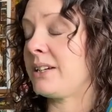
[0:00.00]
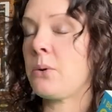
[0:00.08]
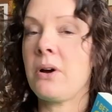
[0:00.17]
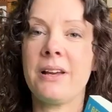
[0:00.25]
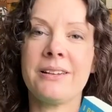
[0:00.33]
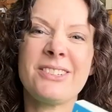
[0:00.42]

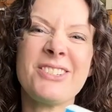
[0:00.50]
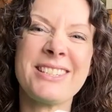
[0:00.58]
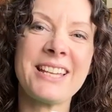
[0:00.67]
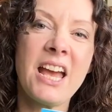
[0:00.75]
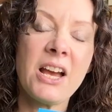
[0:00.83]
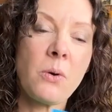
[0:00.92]
quite
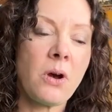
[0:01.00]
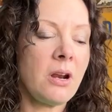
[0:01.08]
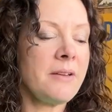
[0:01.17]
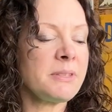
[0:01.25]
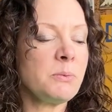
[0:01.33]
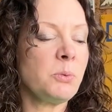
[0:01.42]
a
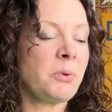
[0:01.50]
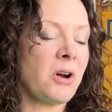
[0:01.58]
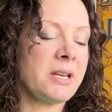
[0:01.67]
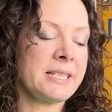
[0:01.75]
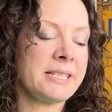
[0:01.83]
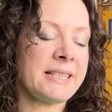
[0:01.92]
lot of small
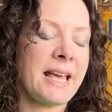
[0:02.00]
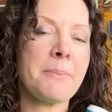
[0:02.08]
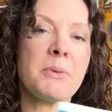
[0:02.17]
prizes and that,